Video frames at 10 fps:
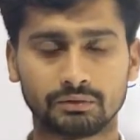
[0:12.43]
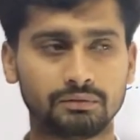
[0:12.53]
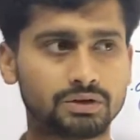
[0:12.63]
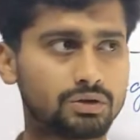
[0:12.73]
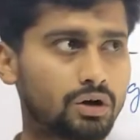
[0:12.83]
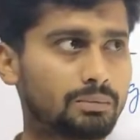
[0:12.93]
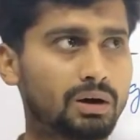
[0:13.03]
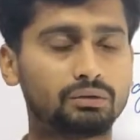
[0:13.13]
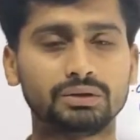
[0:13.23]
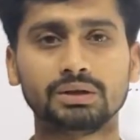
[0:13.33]
We talk
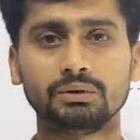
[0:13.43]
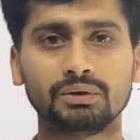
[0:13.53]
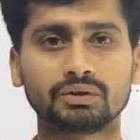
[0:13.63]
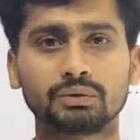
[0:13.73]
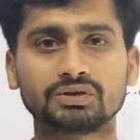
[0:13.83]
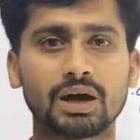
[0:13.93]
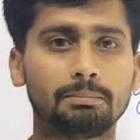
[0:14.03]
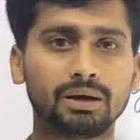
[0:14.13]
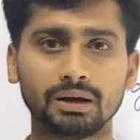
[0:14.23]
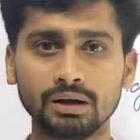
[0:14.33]
about the events which
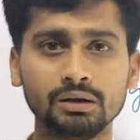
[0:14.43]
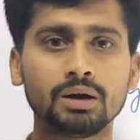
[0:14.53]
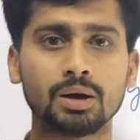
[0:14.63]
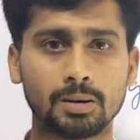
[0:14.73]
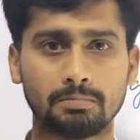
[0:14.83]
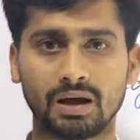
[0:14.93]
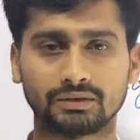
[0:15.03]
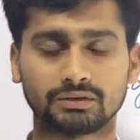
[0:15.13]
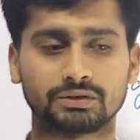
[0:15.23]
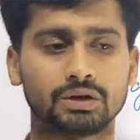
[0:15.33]
happened in
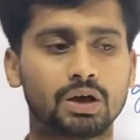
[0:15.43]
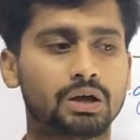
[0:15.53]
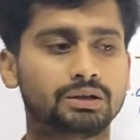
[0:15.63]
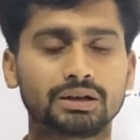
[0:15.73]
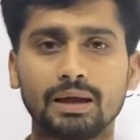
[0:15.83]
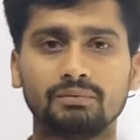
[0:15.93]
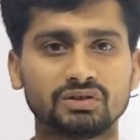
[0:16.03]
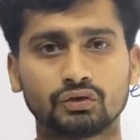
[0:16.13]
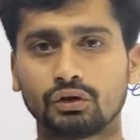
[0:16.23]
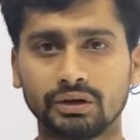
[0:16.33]
past, the time
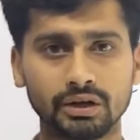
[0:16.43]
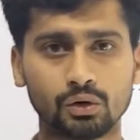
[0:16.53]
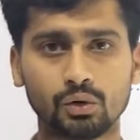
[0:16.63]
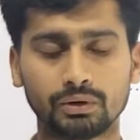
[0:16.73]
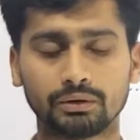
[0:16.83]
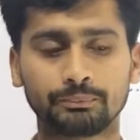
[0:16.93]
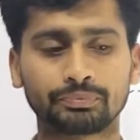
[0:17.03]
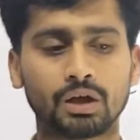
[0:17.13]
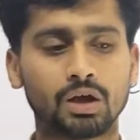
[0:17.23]
which is already over.